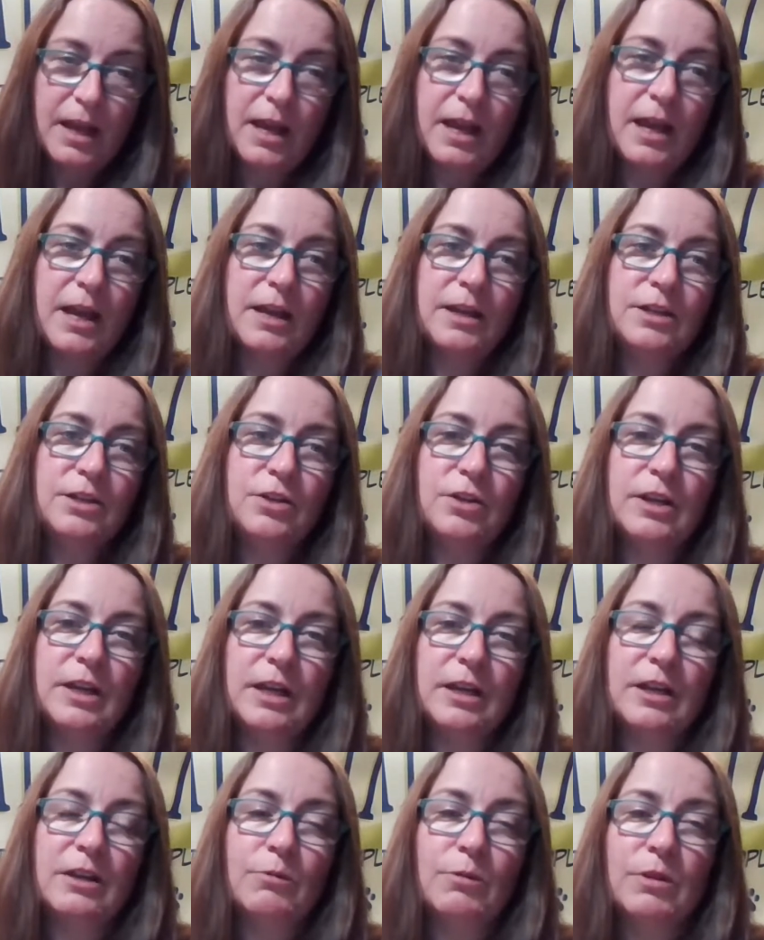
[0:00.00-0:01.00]
and you can
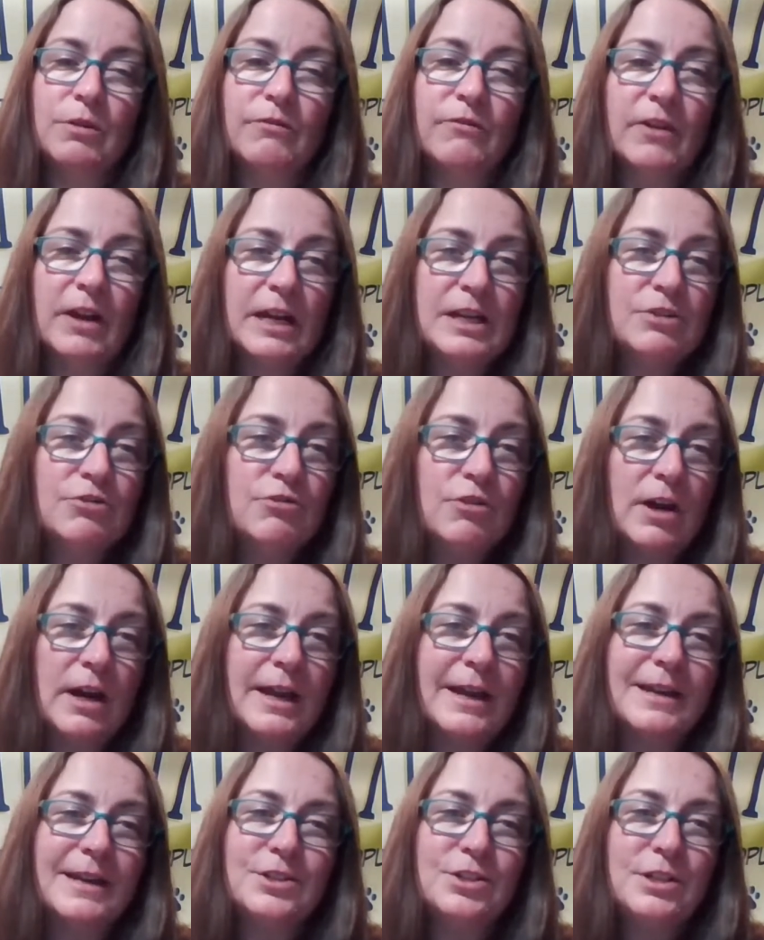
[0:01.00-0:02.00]
end up with very
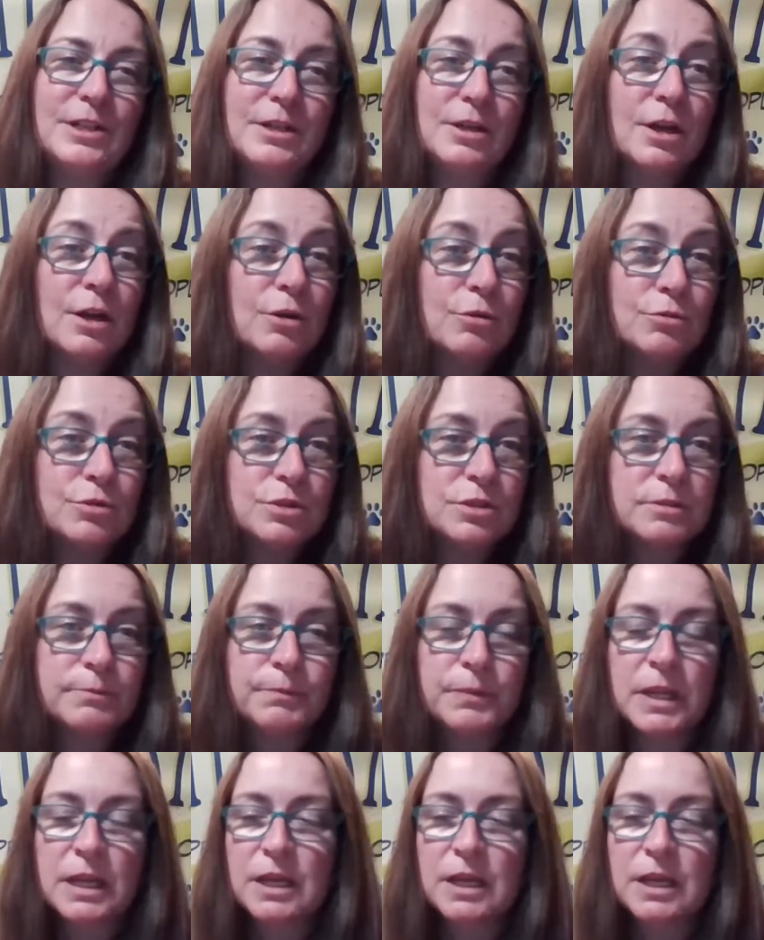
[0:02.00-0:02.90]
dry, itchy coats.